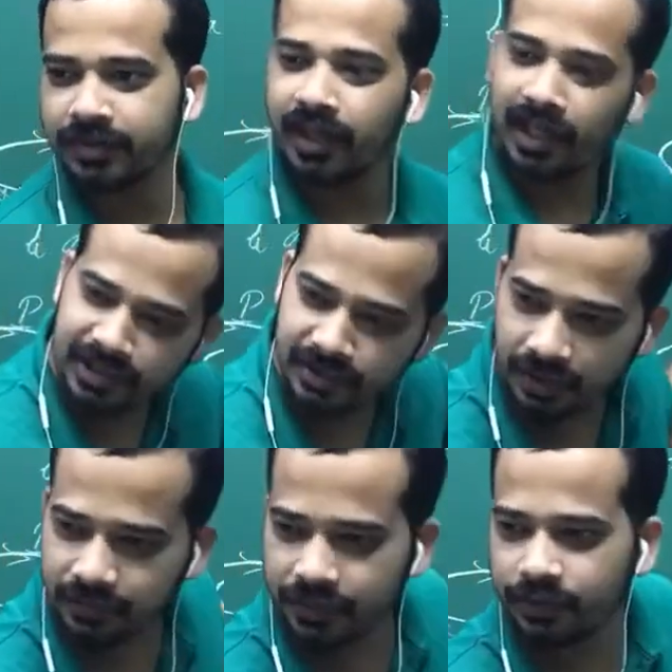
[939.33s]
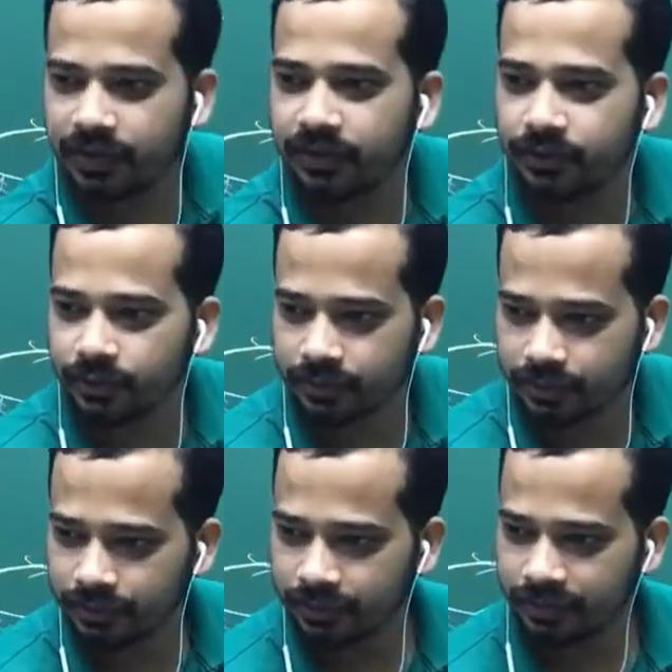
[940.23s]
Any surface you can choose.
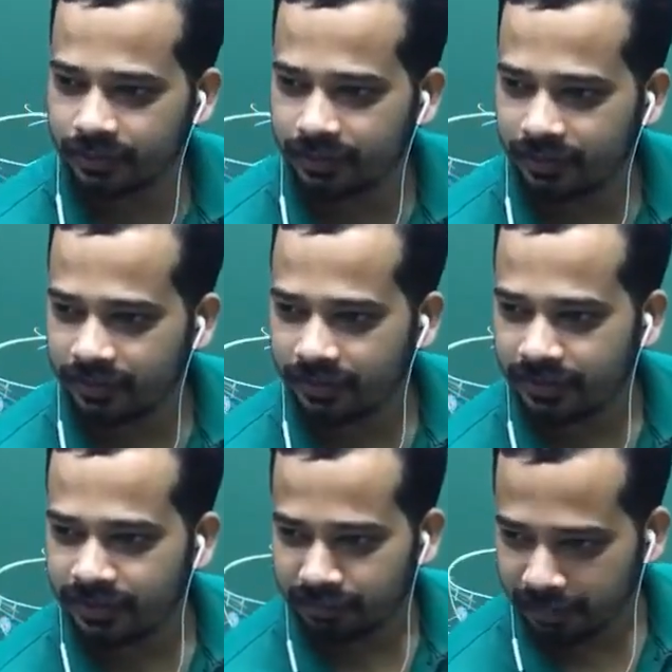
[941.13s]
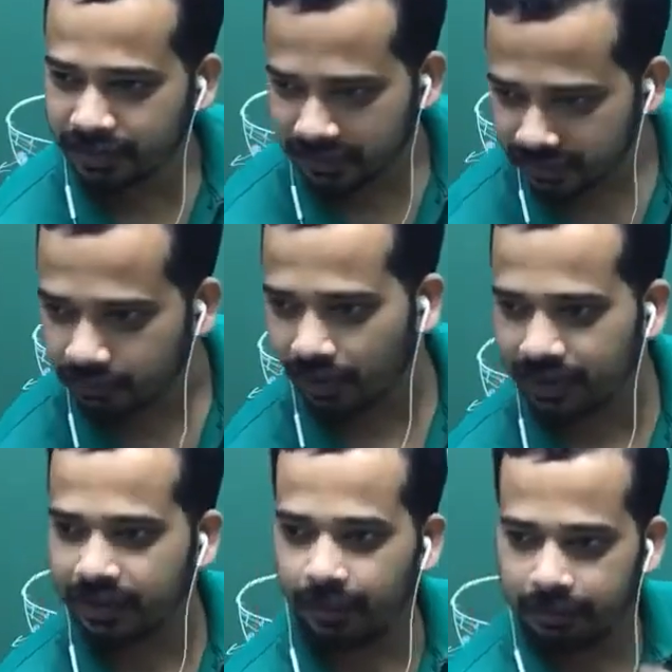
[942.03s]
But
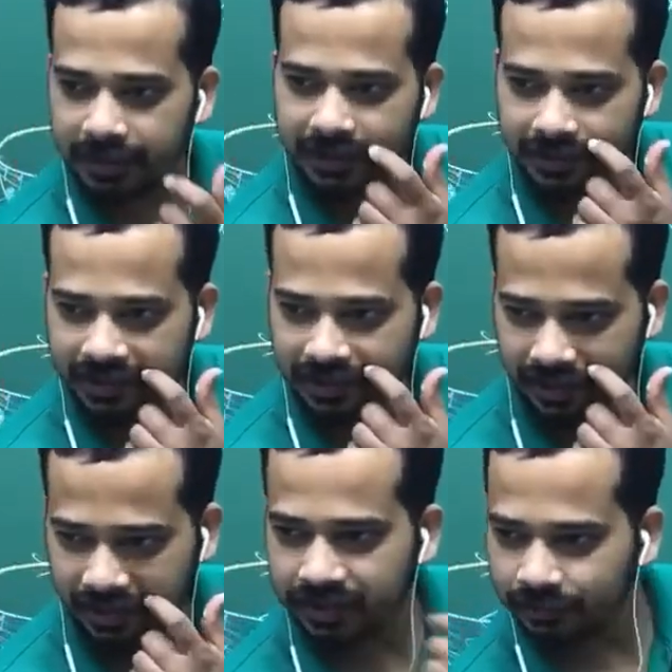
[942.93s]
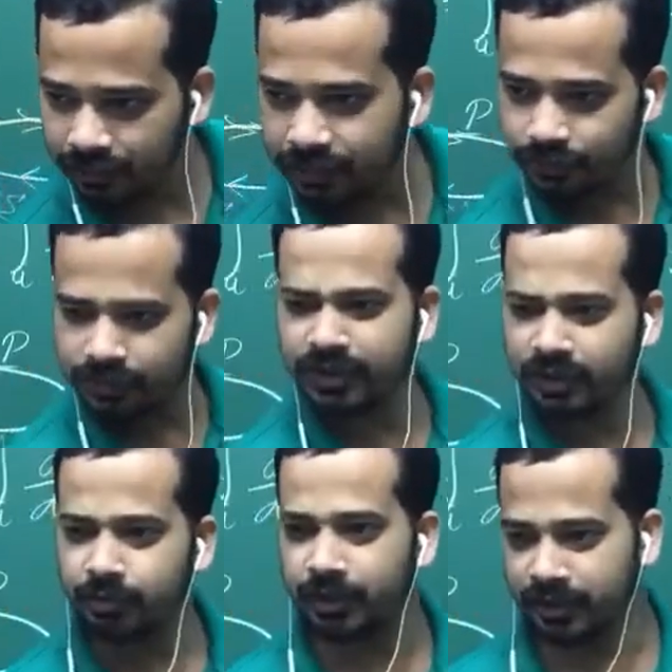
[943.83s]
while applying, again, we choose the
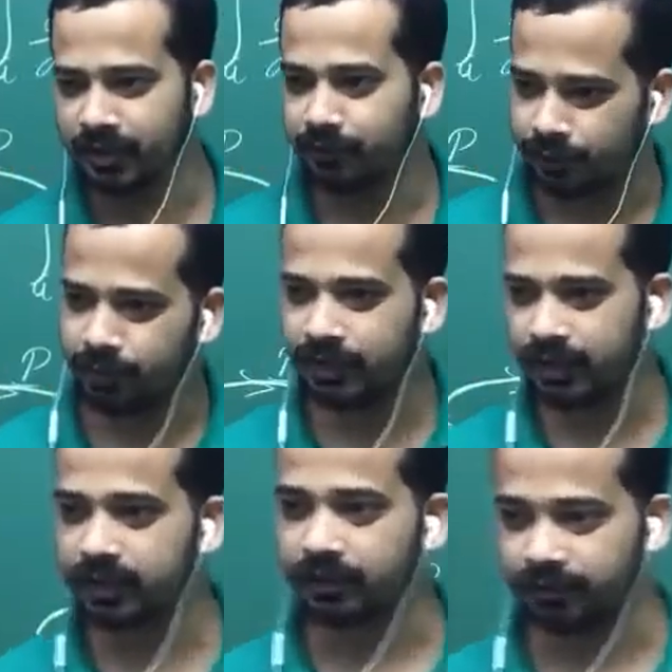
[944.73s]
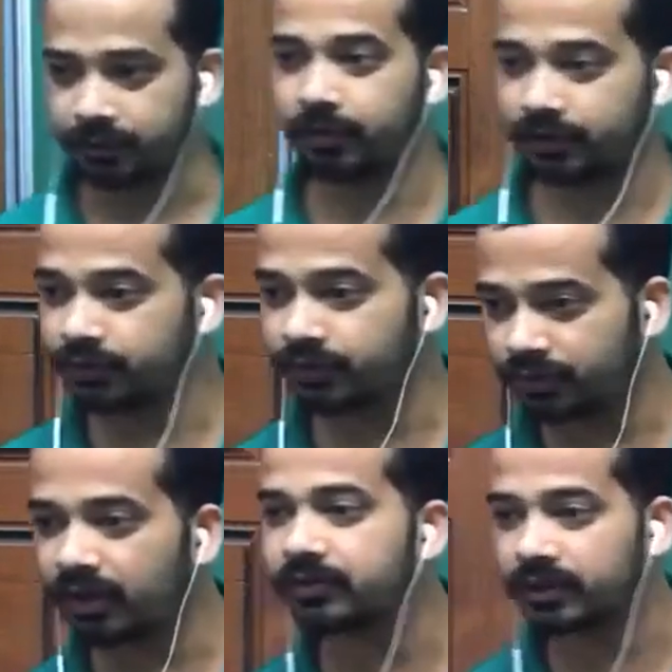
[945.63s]
simplest surface, planar surface. But you should
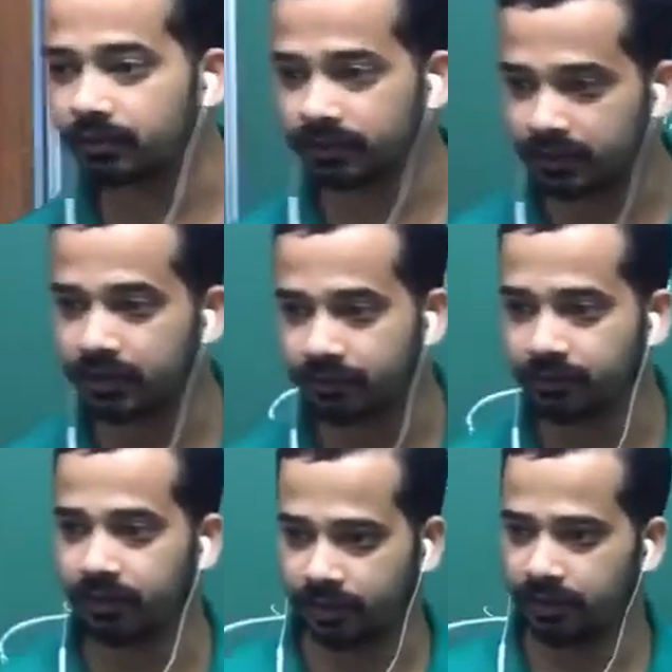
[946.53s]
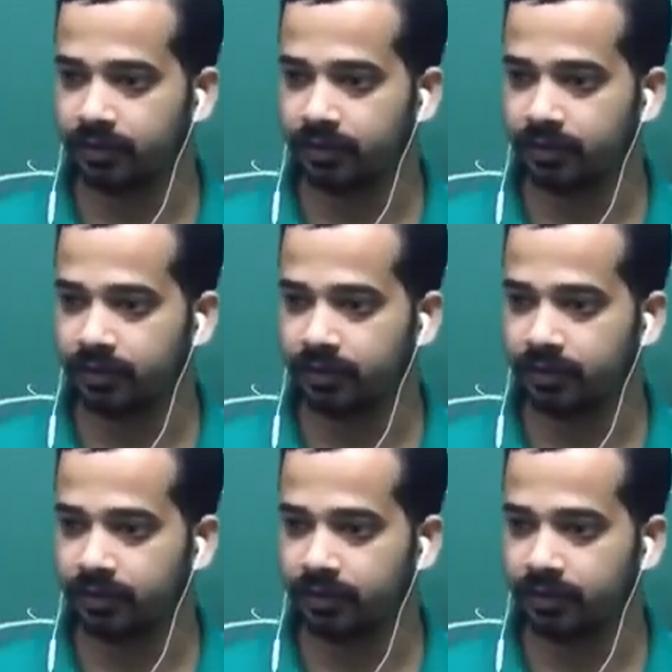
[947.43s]
know that one, isn't it? For